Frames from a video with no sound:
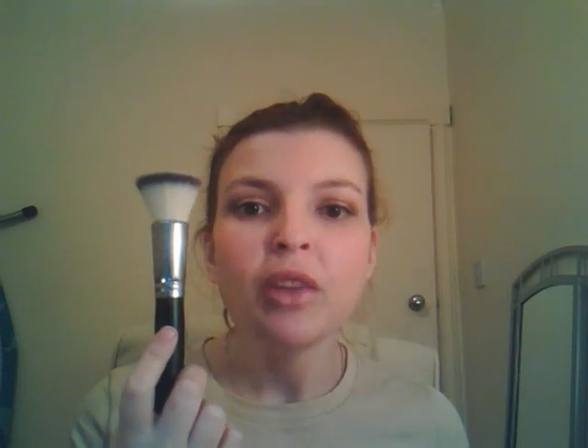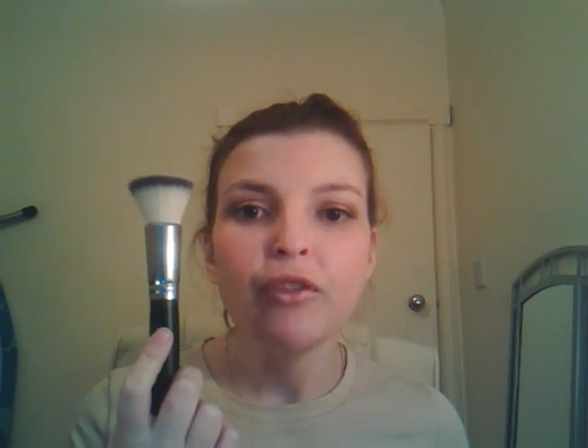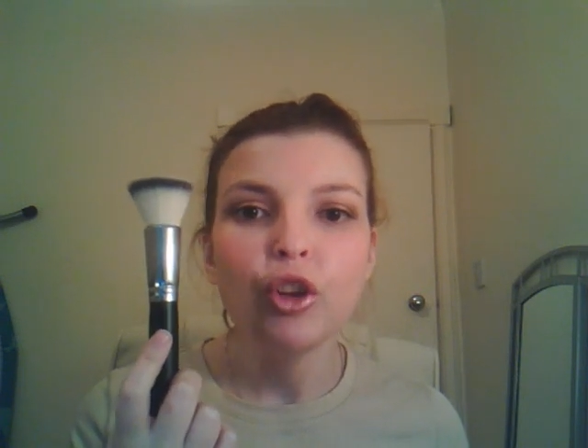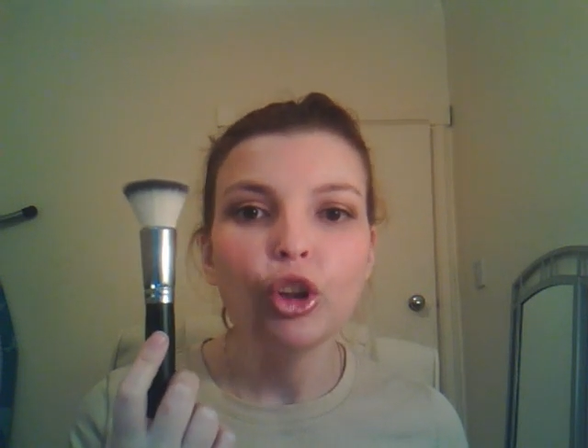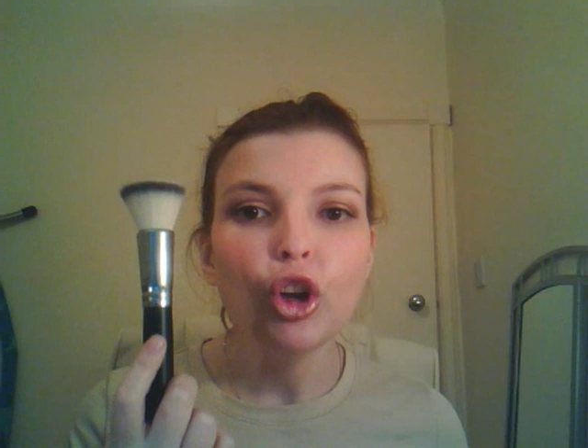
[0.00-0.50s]

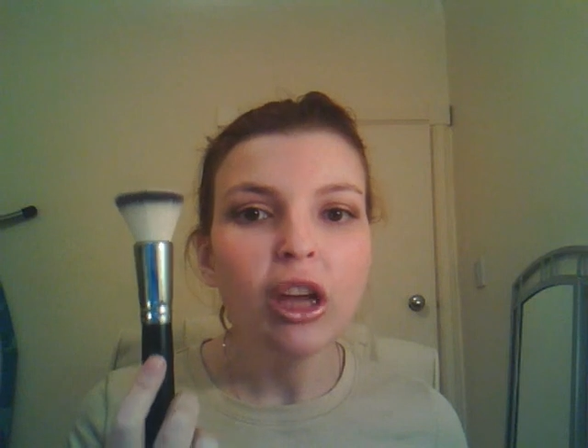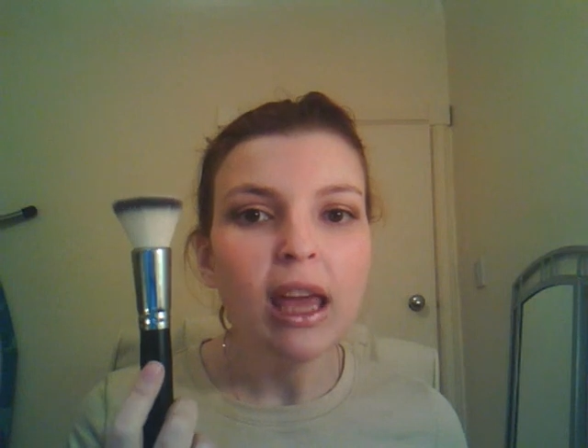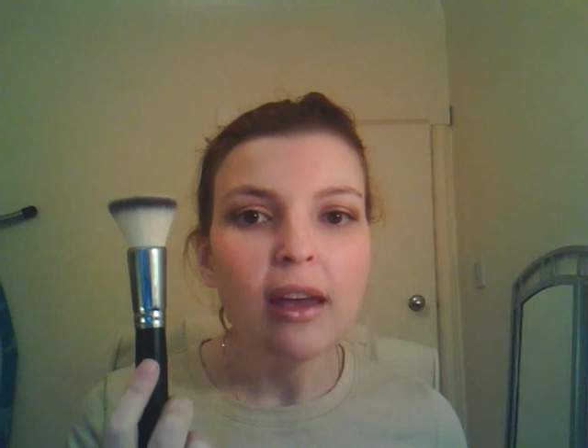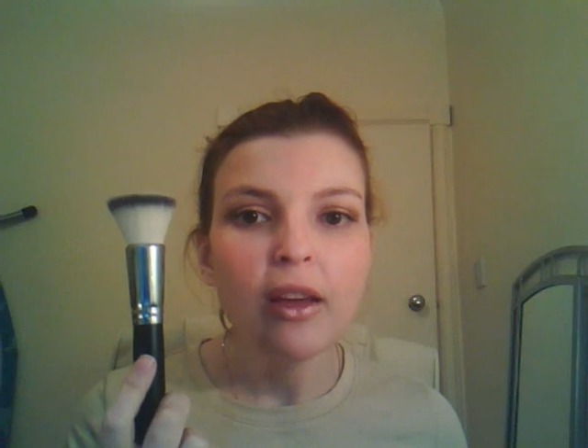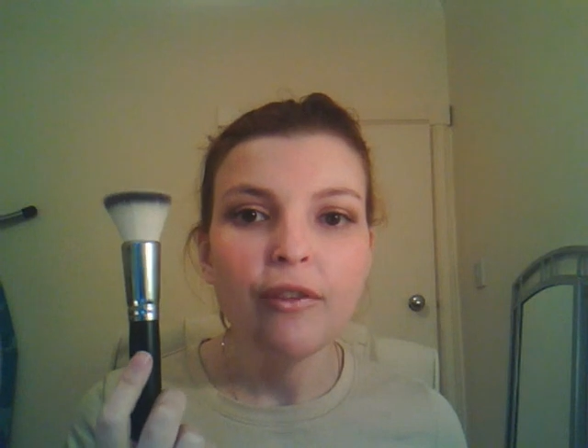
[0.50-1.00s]
If
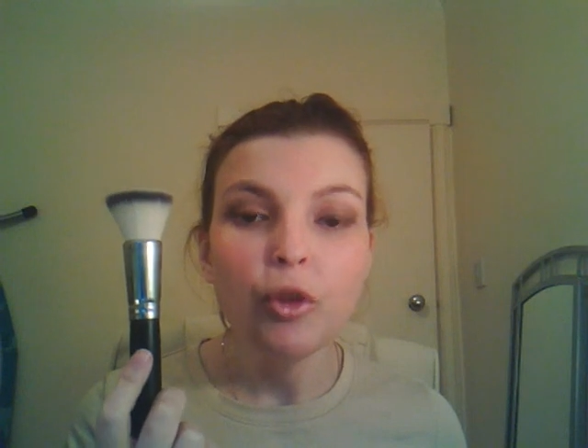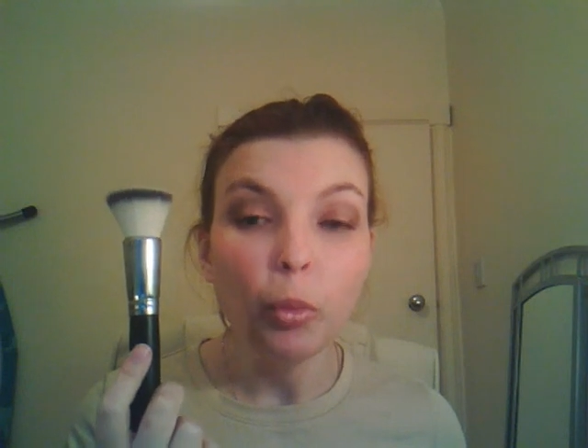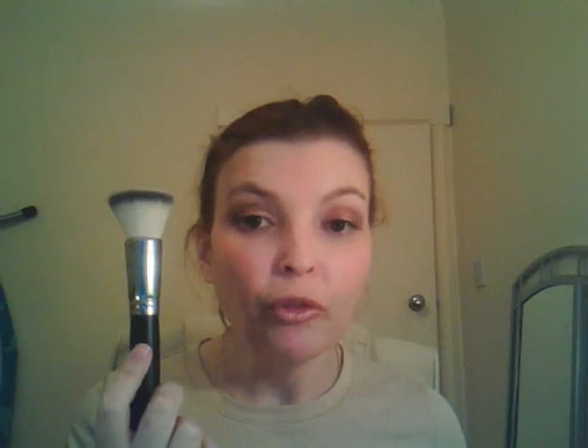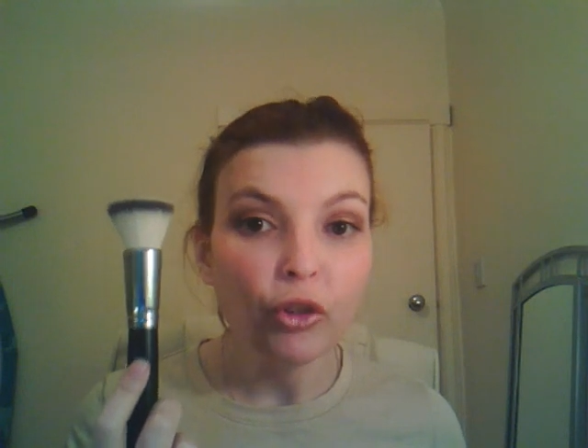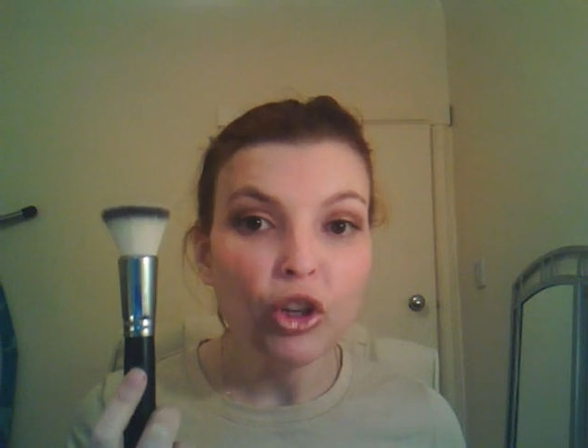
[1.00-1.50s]
you
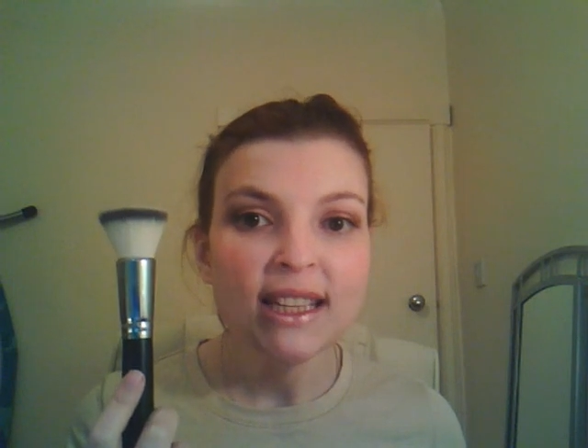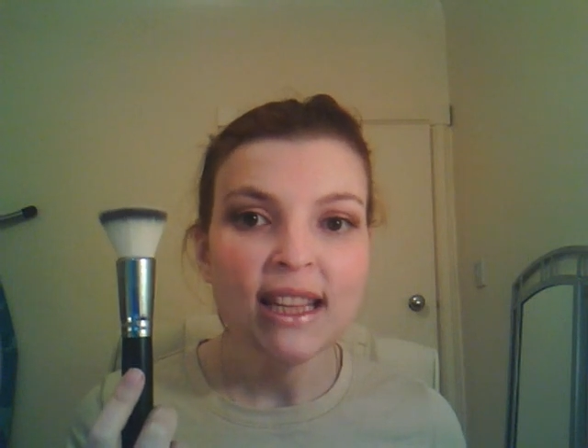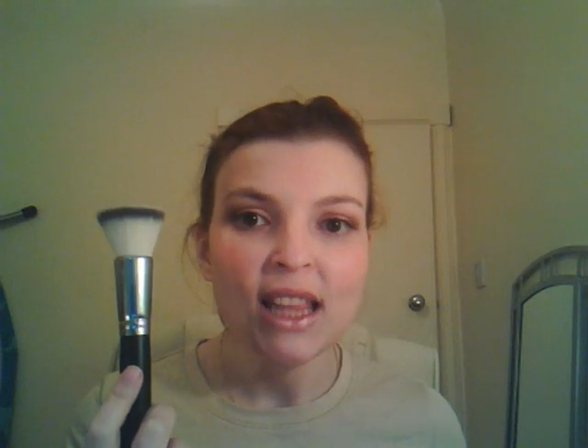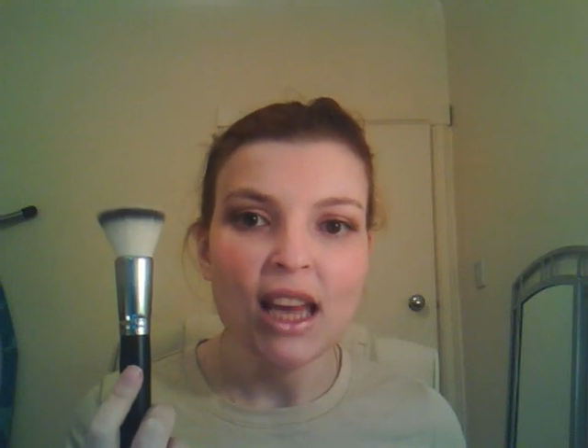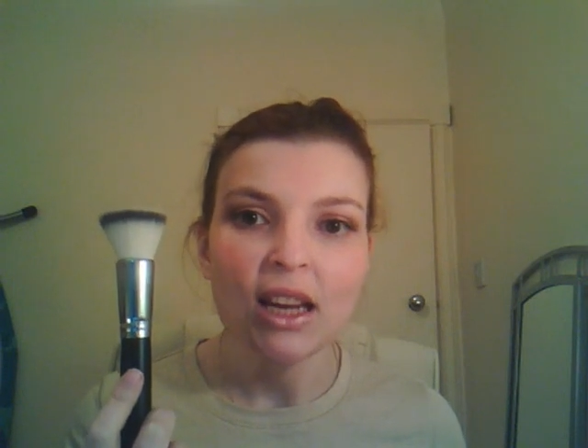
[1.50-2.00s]
prefer
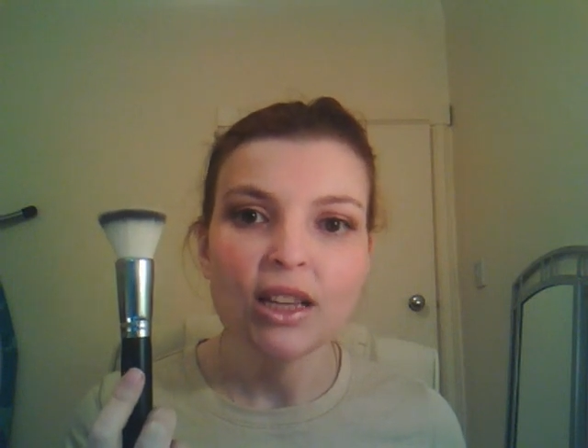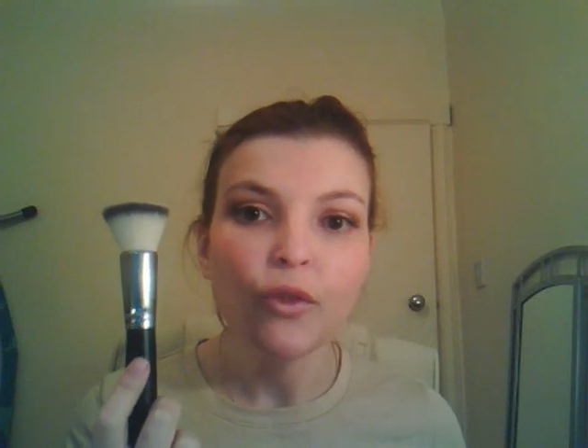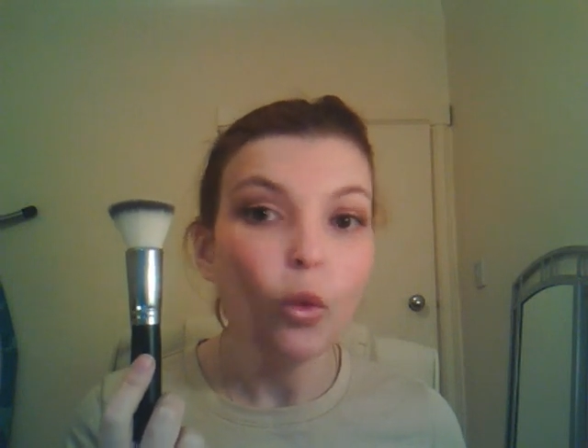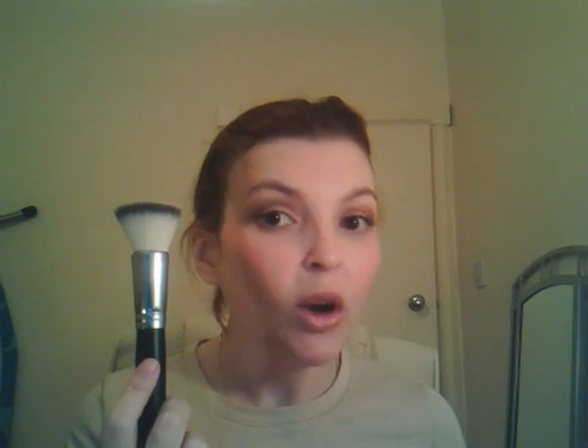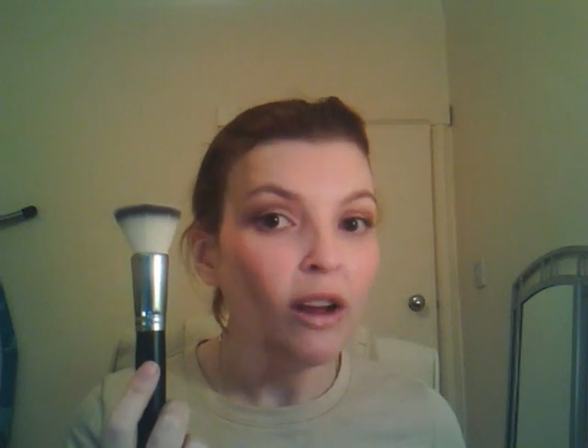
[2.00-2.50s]

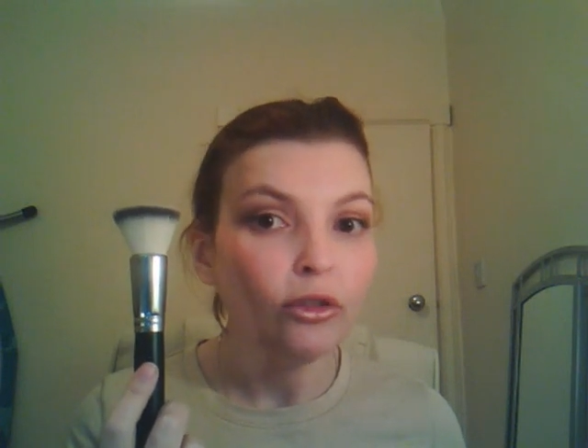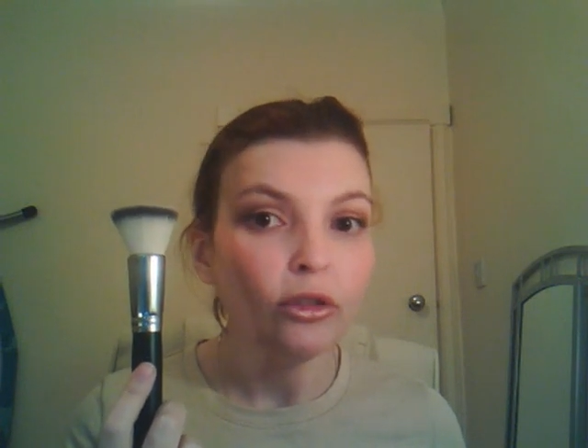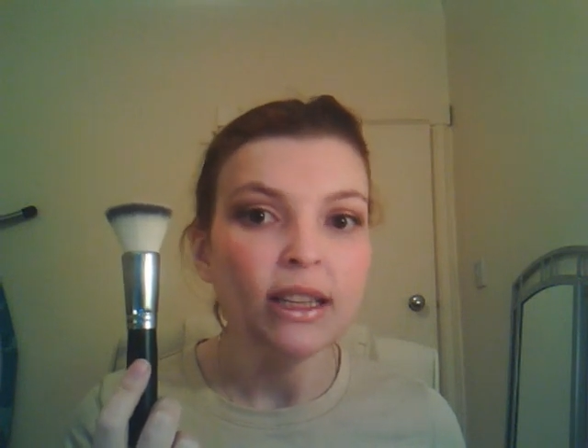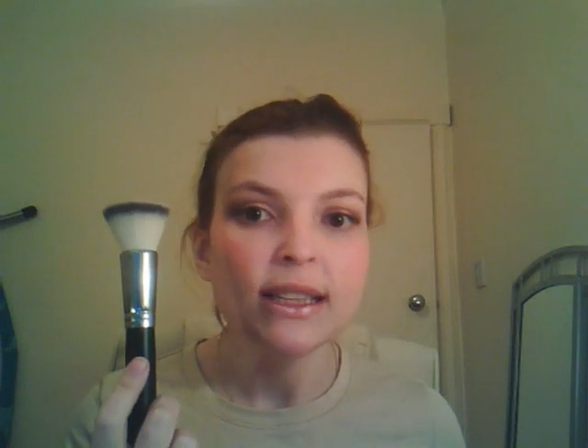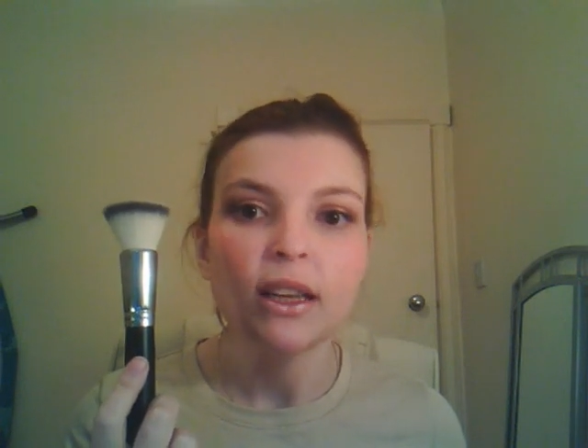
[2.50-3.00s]
synthetics for whatever
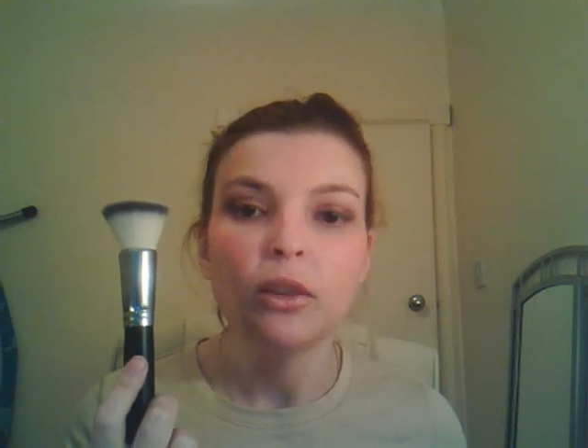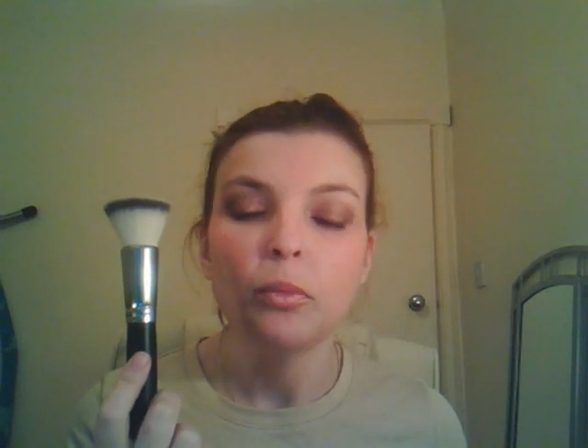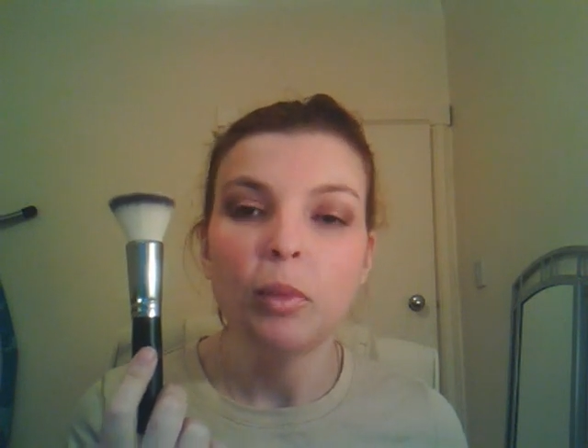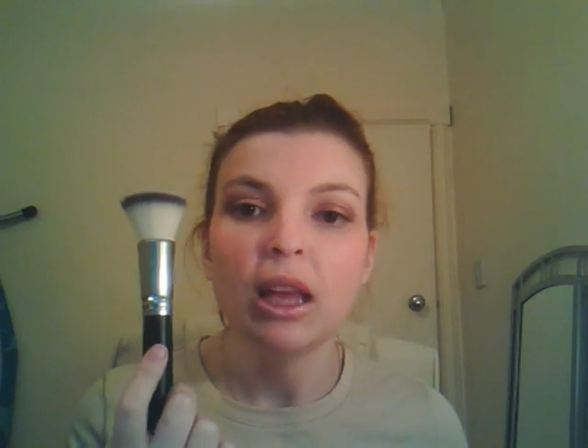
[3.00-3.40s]
reason,